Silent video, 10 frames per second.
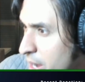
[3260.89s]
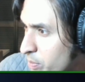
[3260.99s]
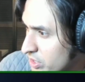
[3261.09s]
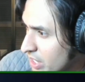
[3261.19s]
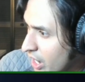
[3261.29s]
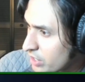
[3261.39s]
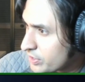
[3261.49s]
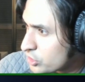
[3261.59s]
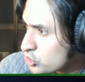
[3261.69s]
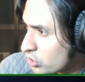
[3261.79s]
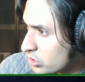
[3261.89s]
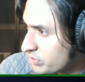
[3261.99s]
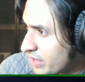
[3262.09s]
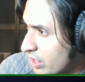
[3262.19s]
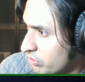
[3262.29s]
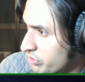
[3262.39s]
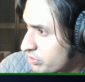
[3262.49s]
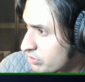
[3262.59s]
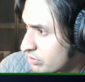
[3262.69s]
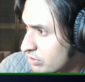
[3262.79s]
a paper in the Ayurveda Journal of Health
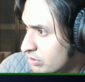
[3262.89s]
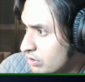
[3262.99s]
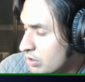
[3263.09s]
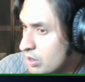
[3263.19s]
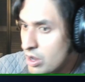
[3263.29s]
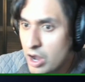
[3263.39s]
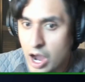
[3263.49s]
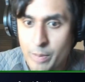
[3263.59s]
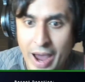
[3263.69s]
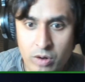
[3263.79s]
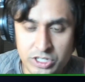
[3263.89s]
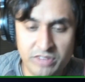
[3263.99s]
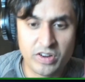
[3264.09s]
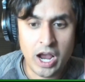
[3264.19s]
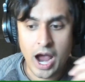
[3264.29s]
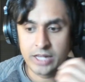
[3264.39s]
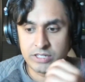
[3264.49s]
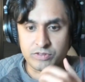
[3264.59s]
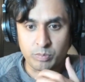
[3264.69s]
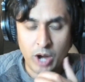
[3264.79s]
about different
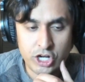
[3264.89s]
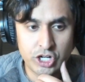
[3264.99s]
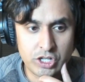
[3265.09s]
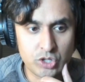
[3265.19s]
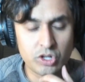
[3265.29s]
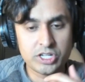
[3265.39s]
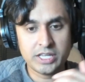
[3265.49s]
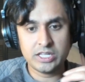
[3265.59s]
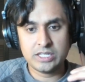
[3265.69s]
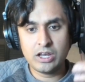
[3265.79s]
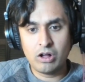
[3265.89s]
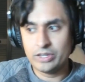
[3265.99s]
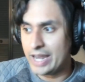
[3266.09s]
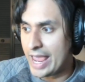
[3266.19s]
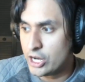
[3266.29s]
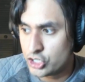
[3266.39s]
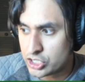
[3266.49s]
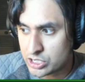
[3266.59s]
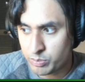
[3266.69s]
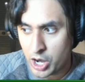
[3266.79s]
kinds of depression. So there's like this thing called an
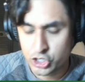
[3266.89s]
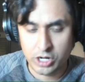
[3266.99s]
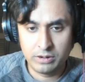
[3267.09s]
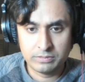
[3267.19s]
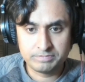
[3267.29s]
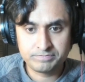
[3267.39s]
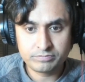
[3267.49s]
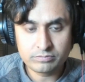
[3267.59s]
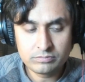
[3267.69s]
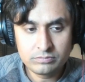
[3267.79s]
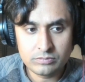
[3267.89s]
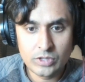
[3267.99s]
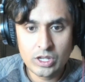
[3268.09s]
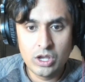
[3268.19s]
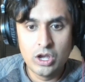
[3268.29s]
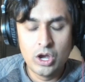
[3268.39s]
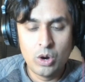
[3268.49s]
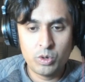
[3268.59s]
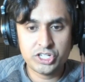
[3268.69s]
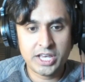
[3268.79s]
anxious depression,
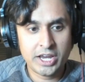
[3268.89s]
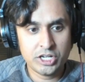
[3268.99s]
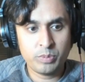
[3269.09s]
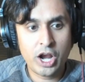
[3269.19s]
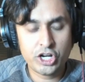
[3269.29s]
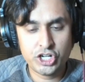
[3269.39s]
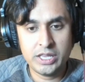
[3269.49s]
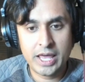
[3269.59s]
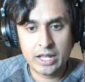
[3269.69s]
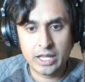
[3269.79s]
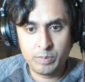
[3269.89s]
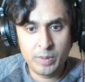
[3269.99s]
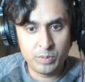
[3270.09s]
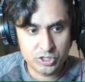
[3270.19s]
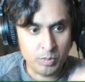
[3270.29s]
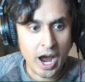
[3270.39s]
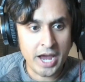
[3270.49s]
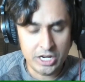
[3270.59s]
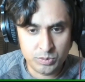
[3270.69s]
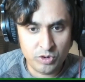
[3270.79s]
which is like a depression that like people's
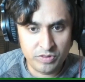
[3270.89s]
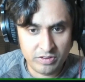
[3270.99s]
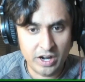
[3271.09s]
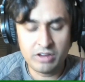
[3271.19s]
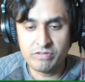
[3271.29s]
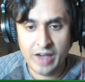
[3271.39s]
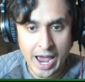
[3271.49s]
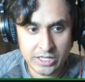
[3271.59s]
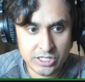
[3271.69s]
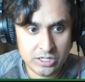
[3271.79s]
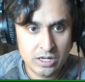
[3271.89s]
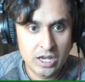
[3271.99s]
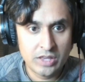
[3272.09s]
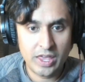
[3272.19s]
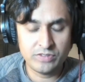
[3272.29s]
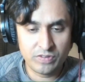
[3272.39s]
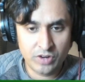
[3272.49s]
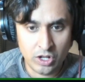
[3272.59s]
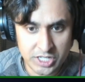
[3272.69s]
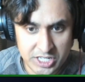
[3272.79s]
mind is moving very fast. They have
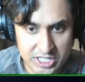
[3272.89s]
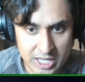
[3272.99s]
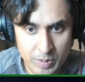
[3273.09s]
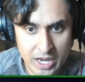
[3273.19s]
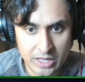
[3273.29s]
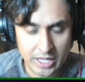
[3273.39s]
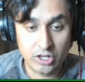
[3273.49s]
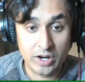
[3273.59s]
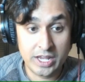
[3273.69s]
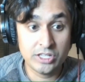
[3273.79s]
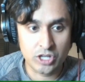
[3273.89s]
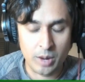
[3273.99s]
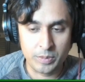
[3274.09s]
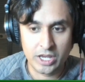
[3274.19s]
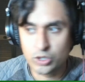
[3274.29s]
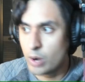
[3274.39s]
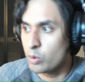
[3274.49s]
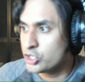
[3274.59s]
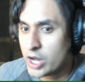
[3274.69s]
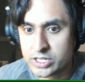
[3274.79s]
difficulty sleeping, like they're insomnia. So I
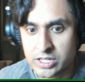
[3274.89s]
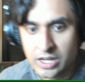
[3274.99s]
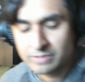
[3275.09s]
want you guys,